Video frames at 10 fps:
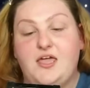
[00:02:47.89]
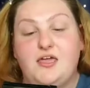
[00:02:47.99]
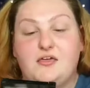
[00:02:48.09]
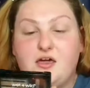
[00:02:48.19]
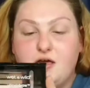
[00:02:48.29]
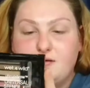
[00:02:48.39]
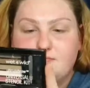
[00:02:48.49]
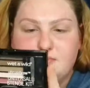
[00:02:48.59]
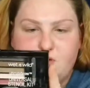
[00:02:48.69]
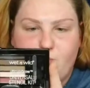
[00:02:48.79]
It
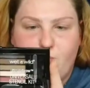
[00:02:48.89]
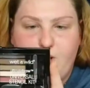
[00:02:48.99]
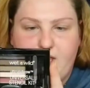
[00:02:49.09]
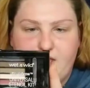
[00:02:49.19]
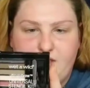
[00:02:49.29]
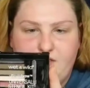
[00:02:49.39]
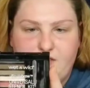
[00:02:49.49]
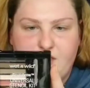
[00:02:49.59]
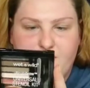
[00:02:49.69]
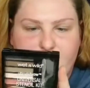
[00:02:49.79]
comes with
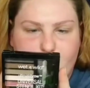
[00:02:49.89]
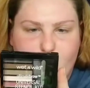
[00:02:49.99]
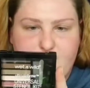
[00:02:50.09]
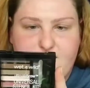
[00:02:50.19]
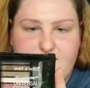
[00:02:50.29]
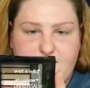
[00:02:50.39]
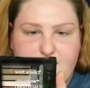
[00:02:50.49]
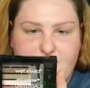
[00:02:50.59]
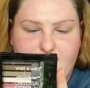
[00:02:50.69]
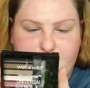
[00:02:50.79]

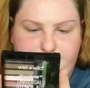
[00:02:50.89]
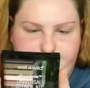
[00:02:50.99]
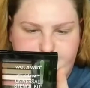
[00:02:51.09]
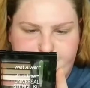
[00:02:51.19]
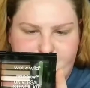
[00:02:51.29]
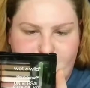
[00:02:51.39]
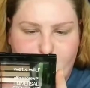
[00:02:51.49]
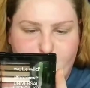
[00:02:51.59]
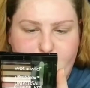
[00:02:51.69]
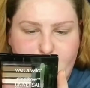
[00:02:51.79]
3
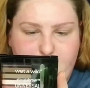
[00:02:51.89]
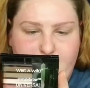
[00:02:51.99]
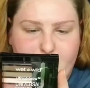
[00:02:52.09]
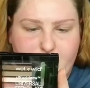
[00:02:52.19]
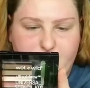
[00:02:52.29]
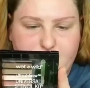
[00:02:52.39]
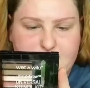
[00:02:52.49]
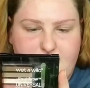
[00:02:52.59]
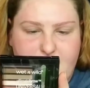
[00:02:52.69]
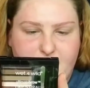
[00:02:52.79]
brow
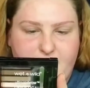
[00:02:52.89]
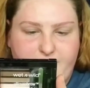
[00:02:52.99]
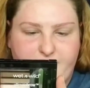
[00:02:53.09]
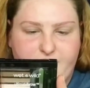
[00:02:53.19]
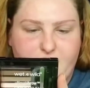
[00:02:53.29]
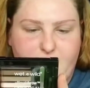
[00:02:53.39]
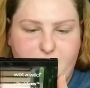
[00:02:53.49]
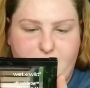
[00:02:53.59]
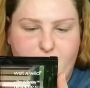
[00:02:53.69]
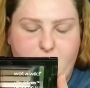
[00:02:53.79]
powders, a highlighter,
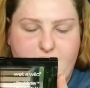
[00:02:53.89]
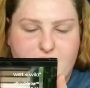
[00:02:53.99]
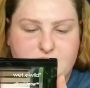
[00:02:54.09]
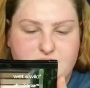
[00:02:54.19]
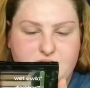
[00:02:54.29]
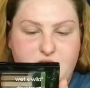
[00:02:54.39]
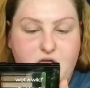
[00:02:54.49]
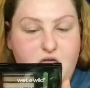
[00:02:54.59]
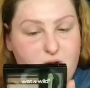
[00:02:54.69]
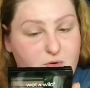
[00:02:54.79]
a brow wax,
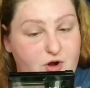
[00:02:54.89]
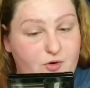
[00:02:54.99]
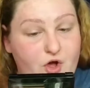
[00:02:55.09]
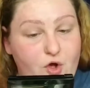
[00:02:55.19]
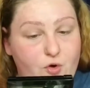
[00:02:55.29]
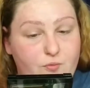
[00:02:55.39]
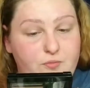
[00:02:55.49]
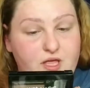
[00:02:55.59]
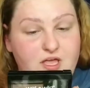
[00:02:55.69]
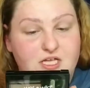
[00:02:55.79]
brow
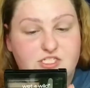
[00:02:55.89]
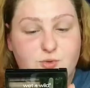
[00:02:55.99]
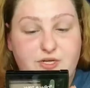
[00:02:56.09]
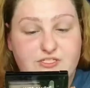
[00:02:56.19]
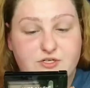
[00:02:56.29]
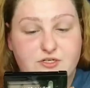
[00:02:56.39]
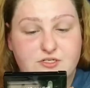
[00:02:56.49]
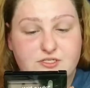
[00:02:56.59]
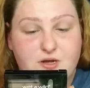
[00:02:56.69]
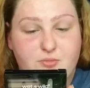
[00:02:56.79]
comb,
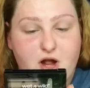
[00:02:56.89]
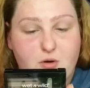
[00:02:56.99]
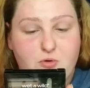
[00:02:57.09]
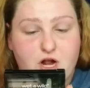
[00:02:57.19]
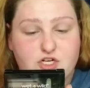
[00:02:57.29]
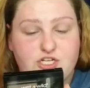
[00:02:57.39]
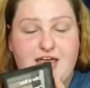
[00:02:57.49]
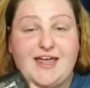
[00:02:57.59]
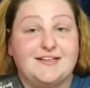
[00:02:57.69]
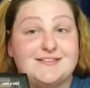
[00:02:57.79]
tweezers, a brow
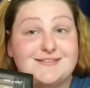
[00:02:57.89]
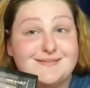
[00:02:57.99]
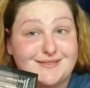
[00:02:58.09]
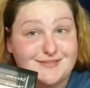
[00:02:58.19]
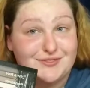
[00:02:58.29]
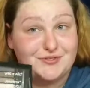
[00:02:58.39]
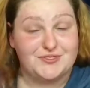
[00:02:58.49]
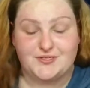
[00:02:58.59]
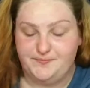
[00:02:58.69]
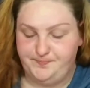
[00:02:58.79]
brush, and
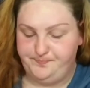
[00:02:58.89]
stencils.